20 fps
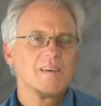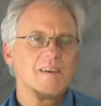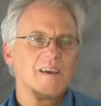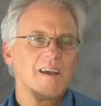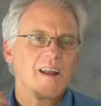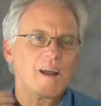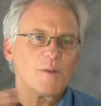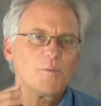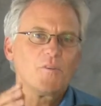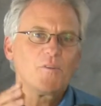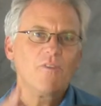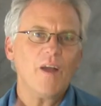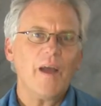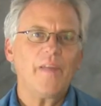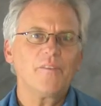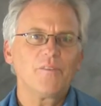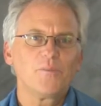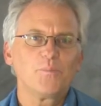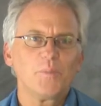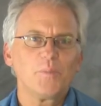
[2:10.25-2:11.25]
And I would
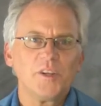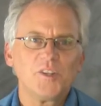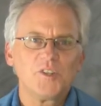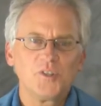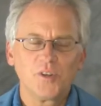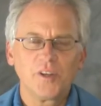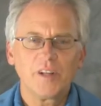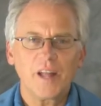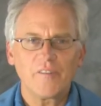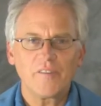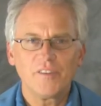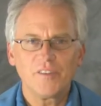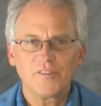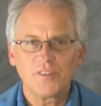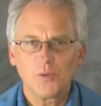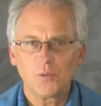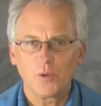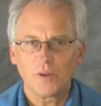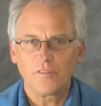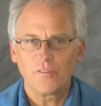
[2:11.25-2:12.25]
rather be shooting that
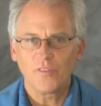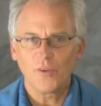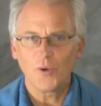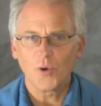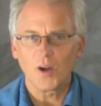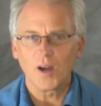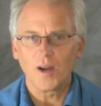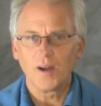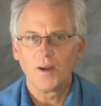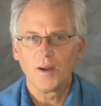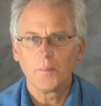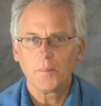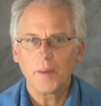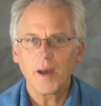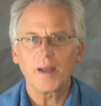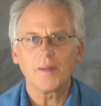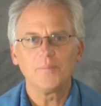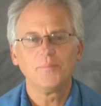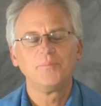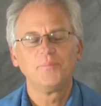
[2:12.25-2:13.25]
fifty-one point four,
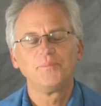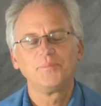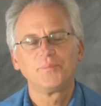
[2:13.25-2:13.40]
but